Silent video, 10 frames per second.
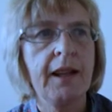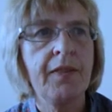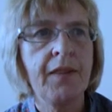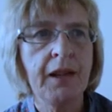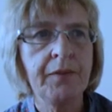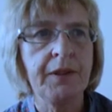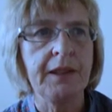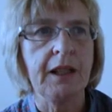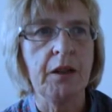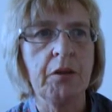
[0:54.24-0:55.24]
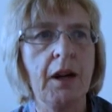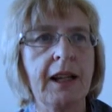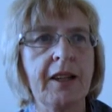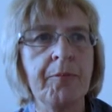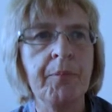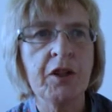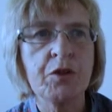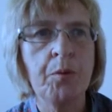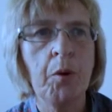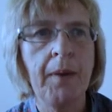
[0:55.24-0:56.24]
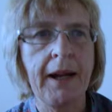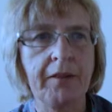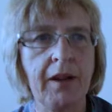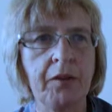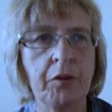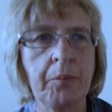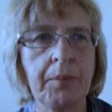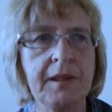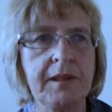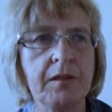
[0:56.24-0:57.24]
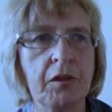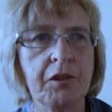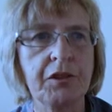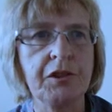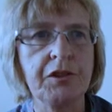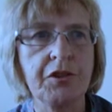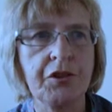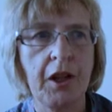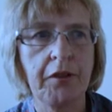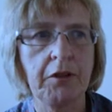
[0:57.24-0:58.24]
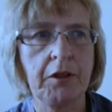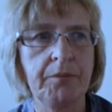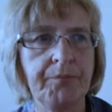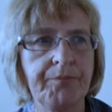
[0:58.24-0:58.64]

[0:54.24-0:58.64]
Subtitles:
In that video, I give much more background on Bt toxins in general.